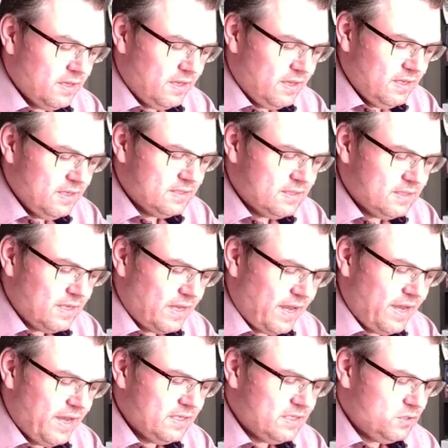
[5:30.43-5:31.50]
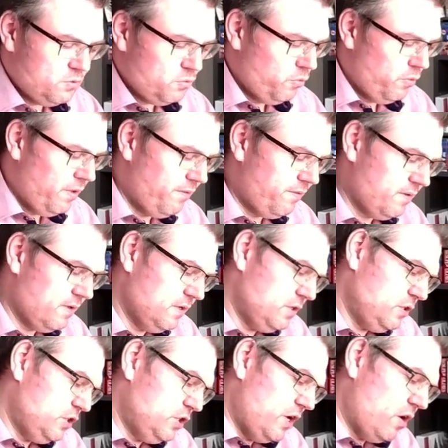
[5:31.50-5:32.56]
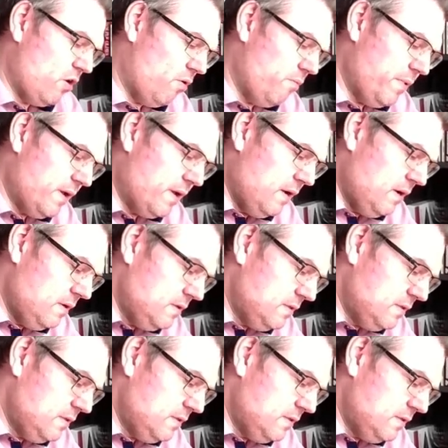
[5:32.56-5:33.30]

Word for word: this s with j omega.